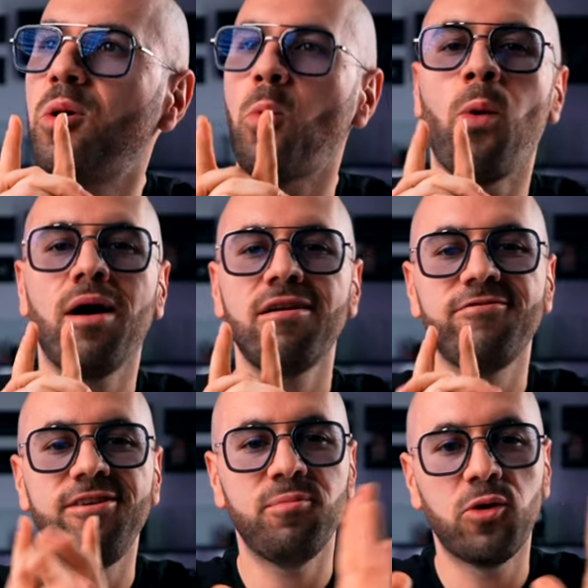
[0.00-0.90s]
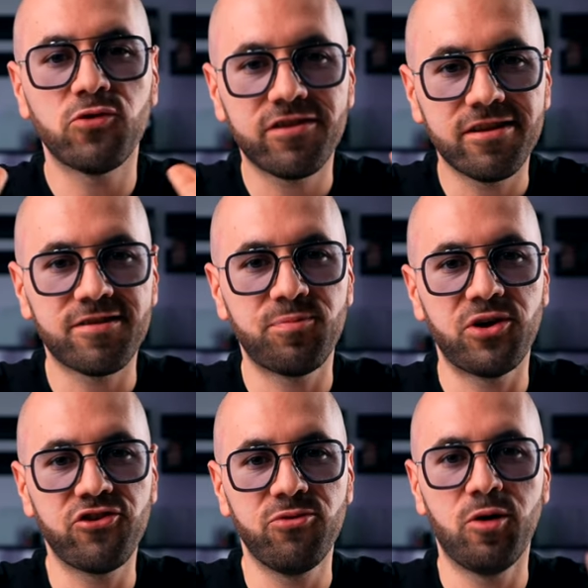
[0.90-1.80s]
One of the most
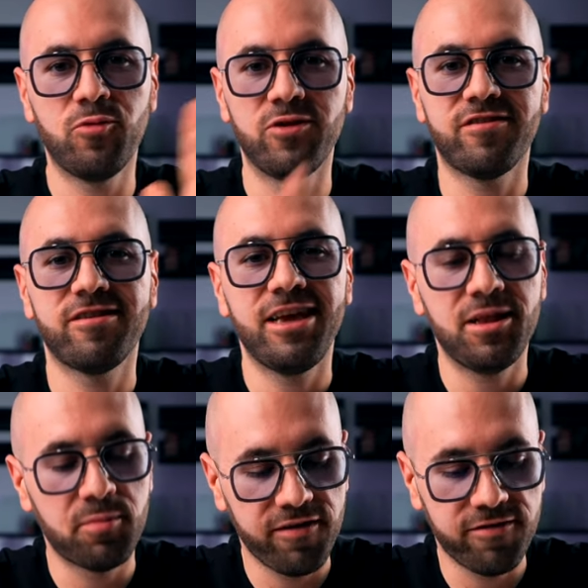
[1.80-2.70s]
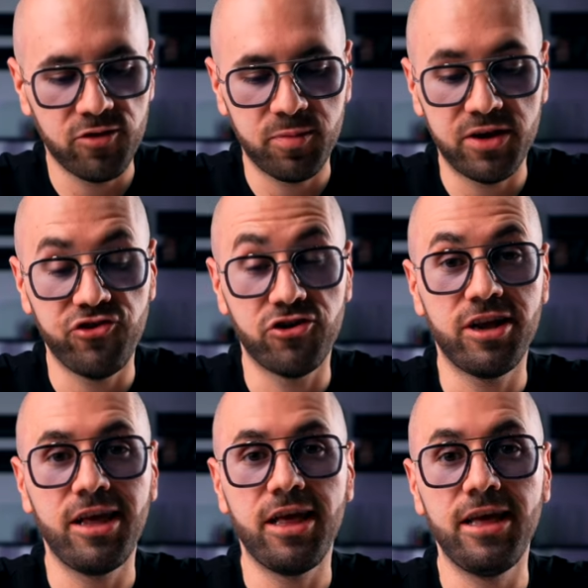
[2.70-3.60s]
special moments in my fountain
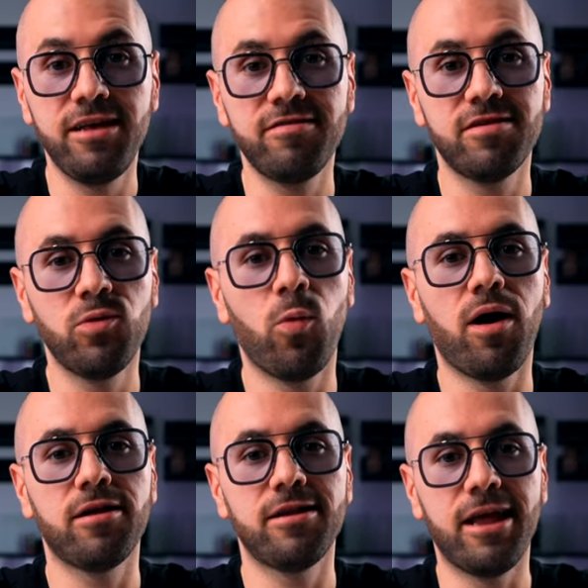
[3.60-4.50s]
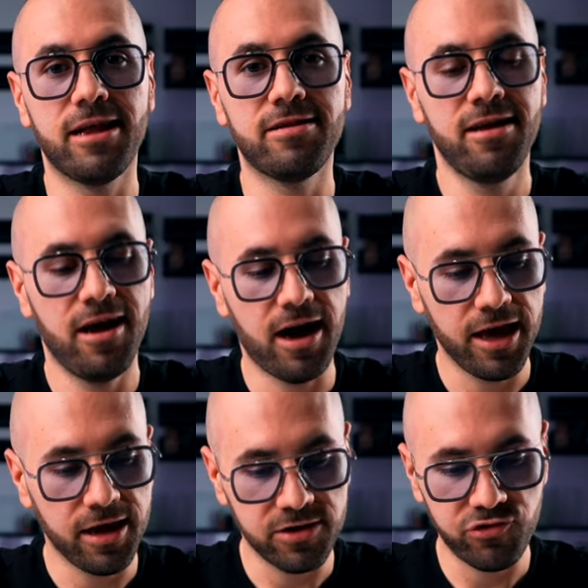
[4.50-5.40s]
journey is the one that
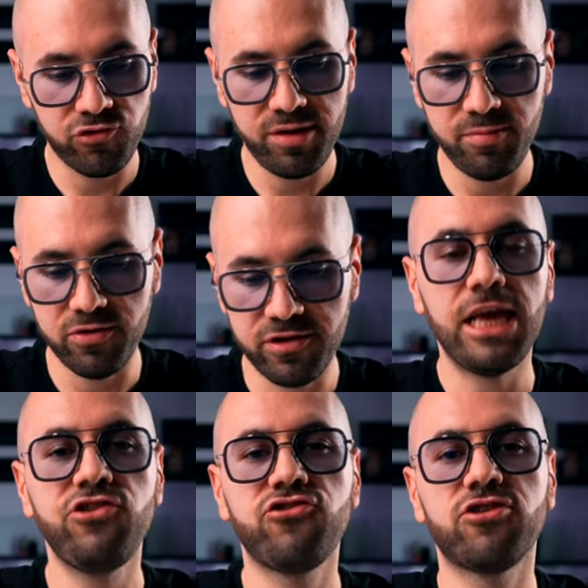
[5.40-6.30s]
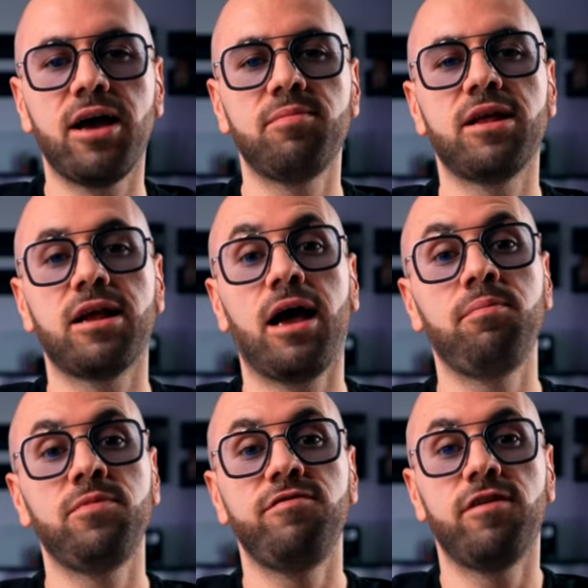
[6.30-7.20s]
I attribute each time that
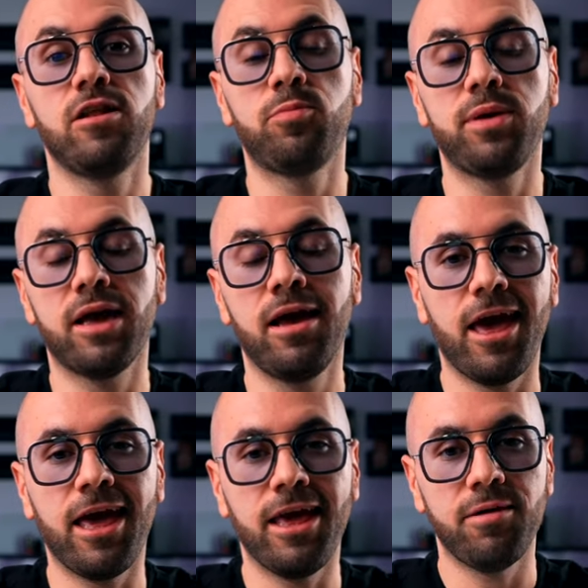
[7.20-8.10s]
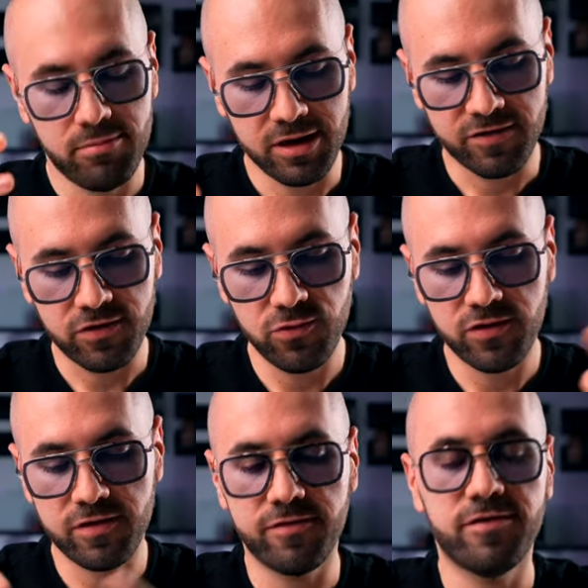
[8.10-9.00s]
I'm developing a
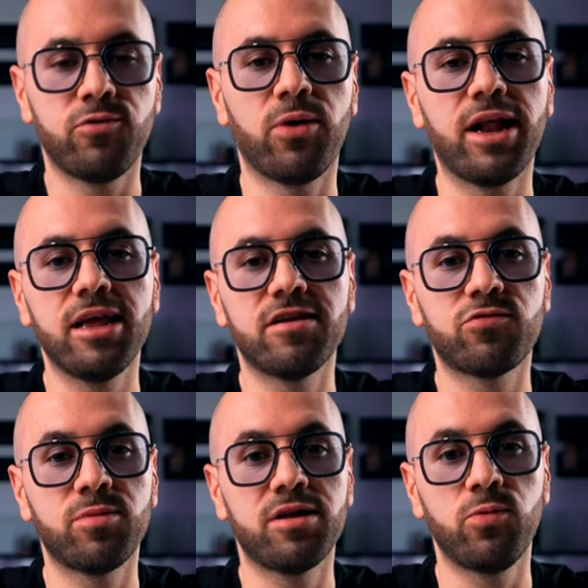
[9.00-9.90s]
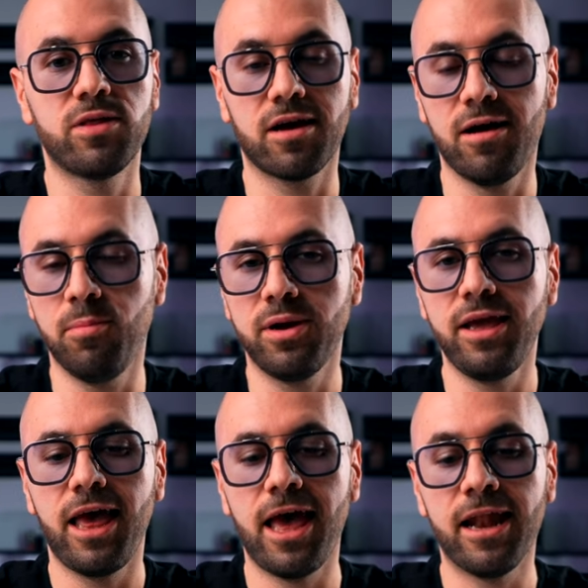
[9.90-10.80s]
exclusive writing instrument with a
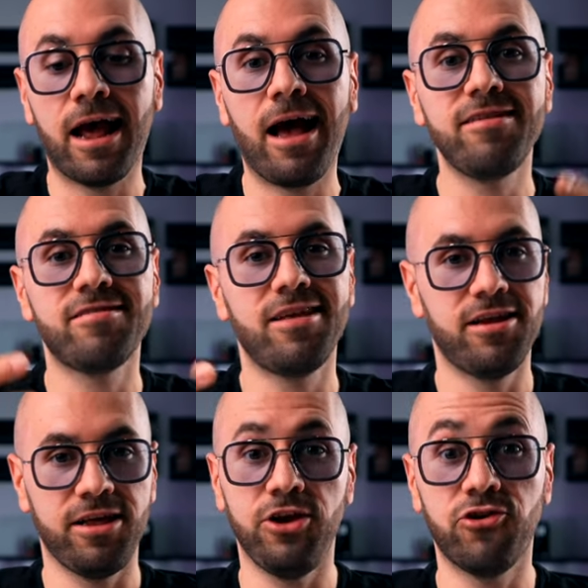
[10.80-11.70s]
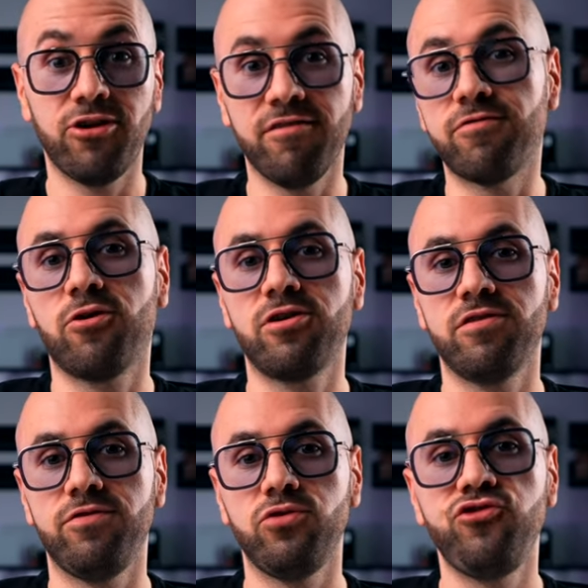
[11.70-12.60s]
company and I stand here in front
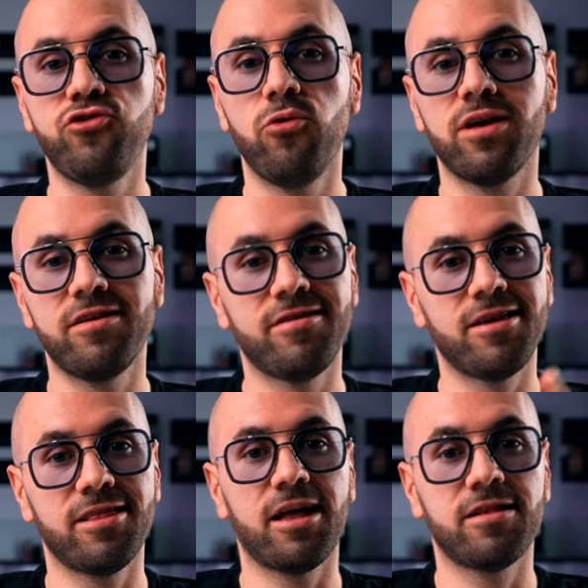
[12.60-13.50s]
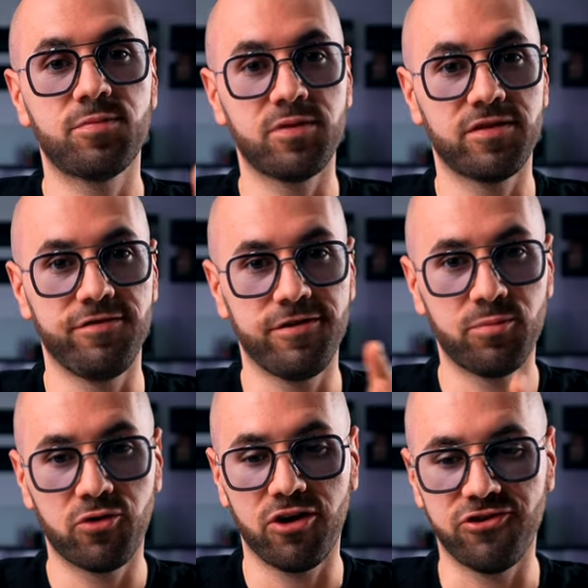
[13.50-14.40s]
of you showcasing that specific
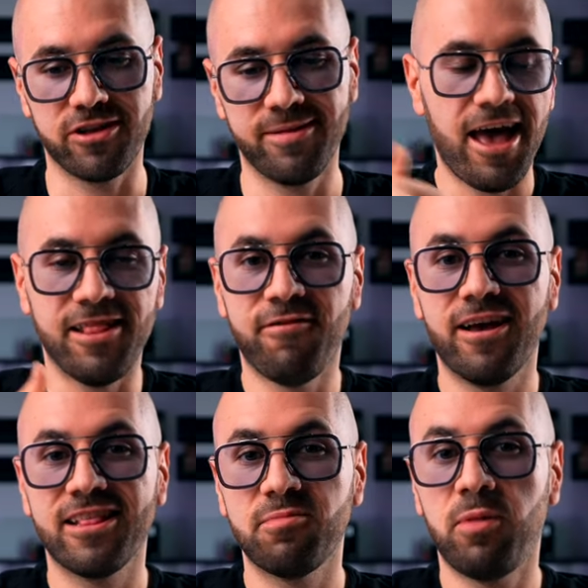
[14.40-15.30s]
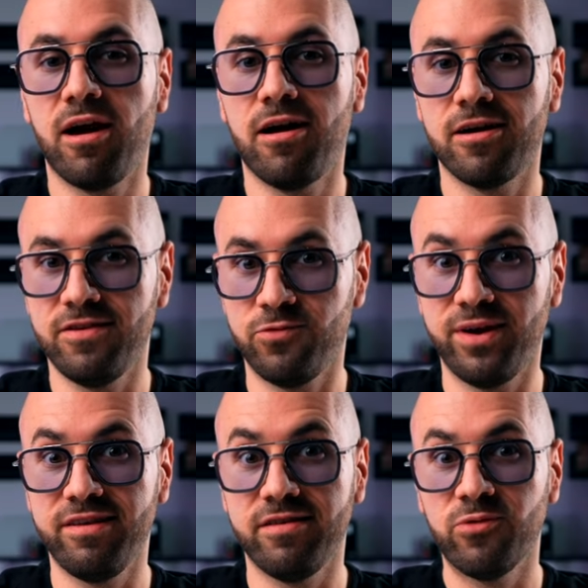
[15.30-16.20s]
project. And the fact that my heart is
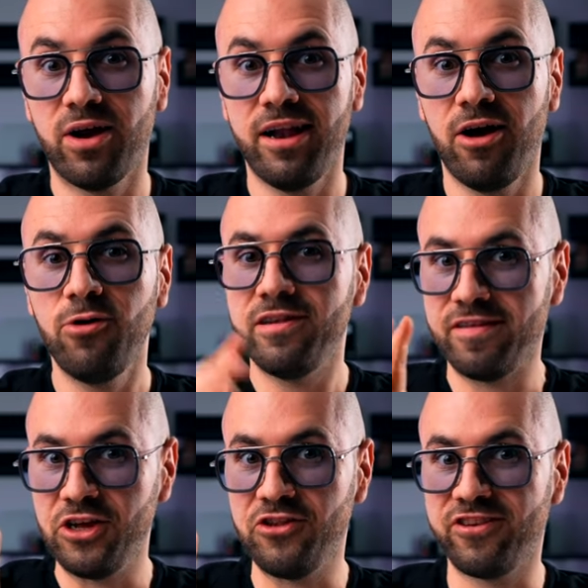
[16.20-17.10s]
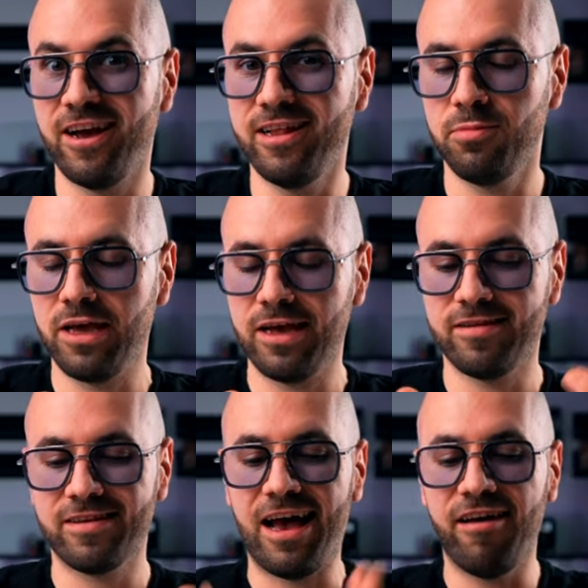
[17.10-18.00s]
racing right now, it's a good sign
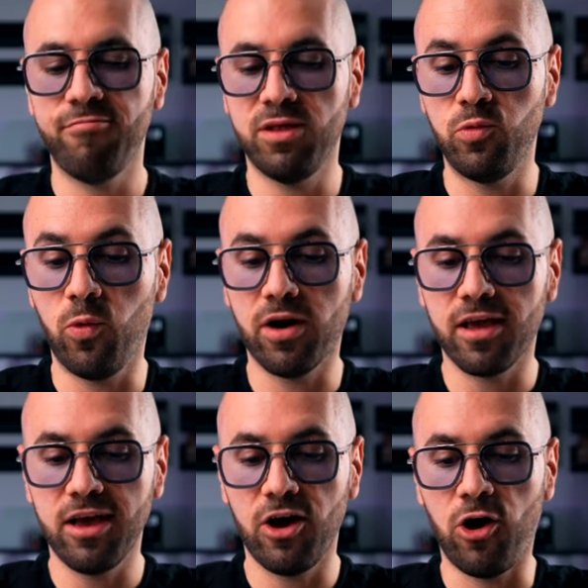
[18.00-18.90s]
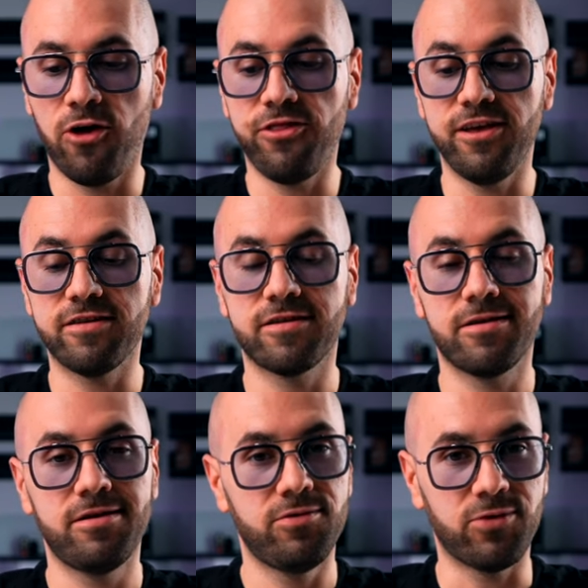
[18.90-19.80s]
because I've been working on this
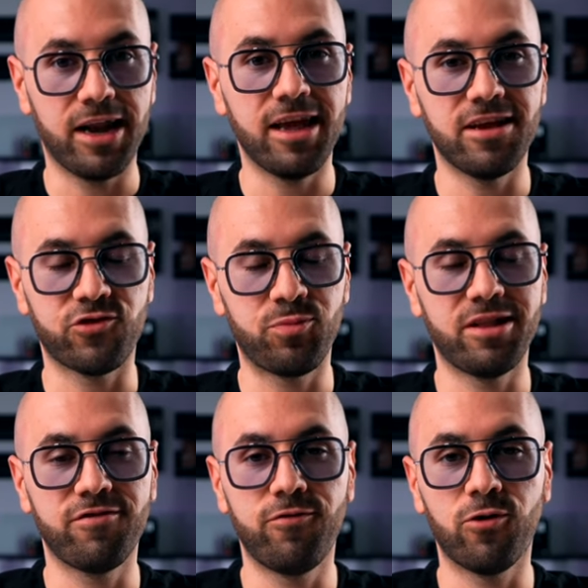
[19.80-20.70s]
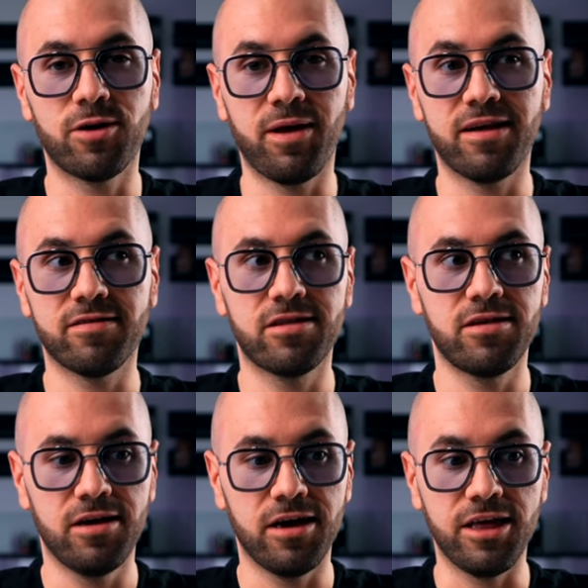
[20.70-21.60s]
writing instrument for the past
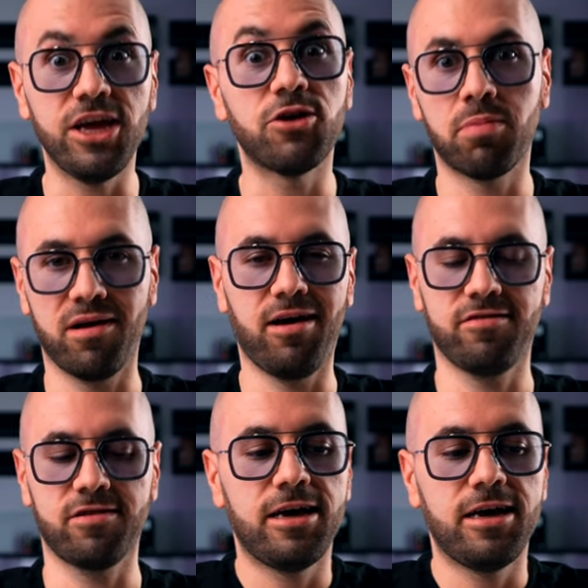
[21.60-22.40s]
year plus.